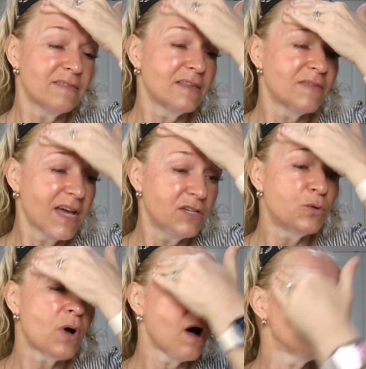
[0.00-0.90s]
they do
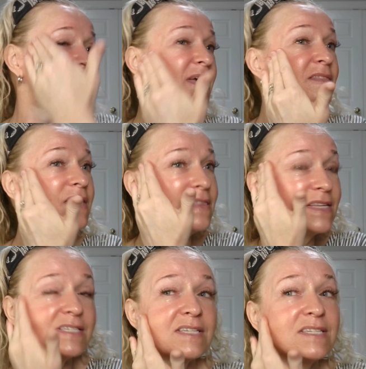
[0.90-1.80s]
comment
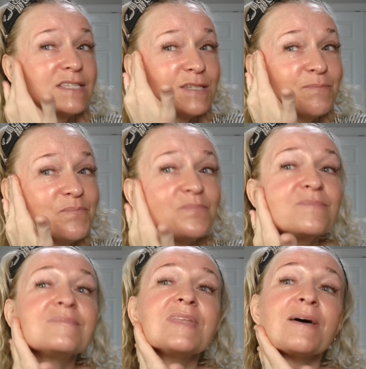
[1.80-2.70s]
that
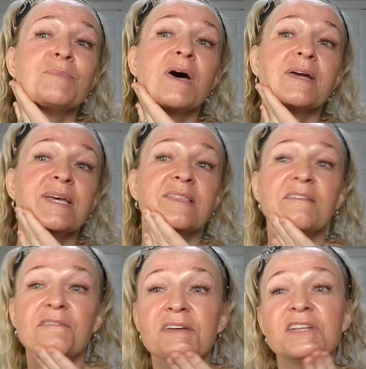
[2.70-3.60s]
I'm not getting the
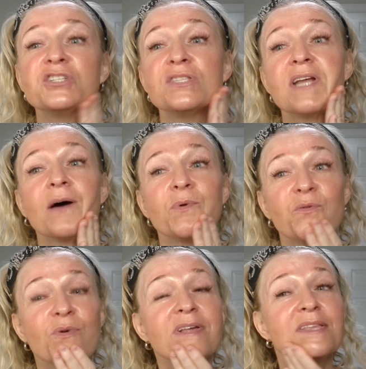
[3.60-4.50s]
finish that I would
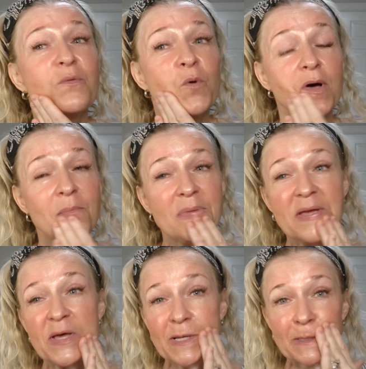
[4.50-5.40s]
really want
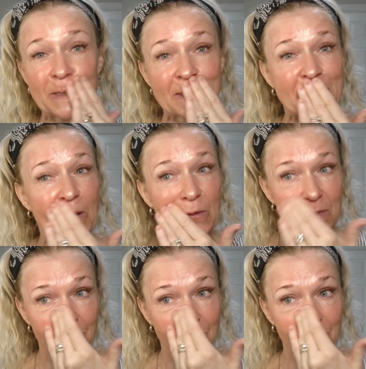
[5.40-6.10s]
because it's so